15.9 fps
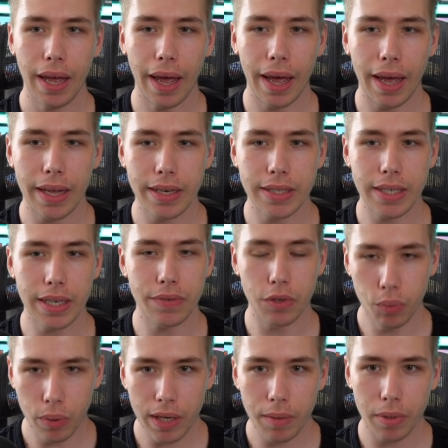And if you
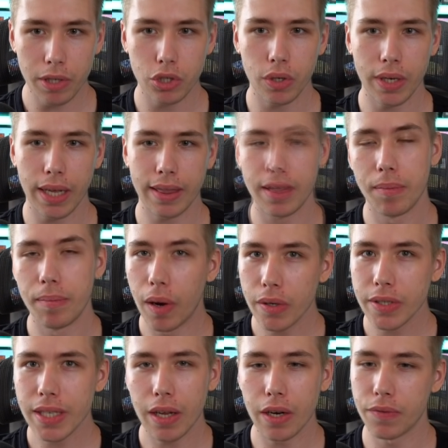really want to get the
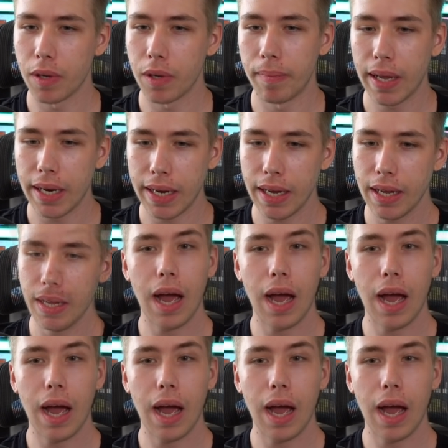most out of your money,